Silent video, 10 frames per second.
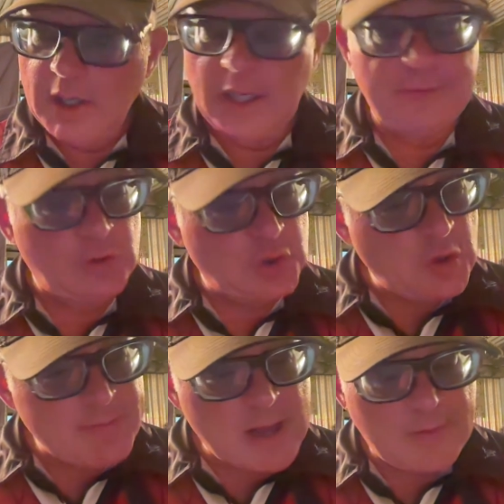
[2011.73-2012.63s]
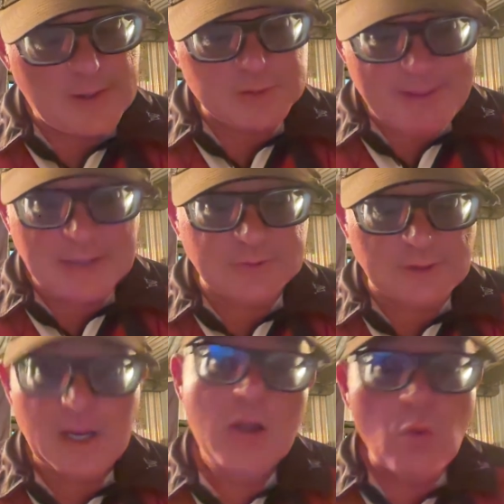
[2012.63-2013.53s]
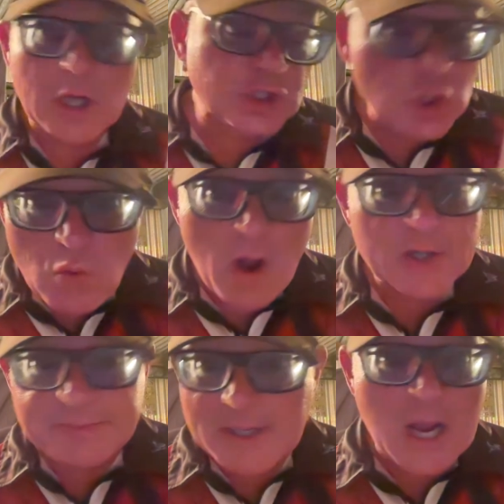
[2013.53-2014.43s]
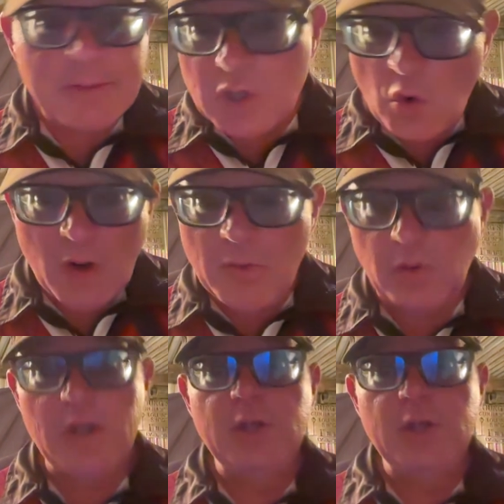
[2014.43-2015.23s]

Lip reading: And if you're doing better than expected, what you want is becoming normal.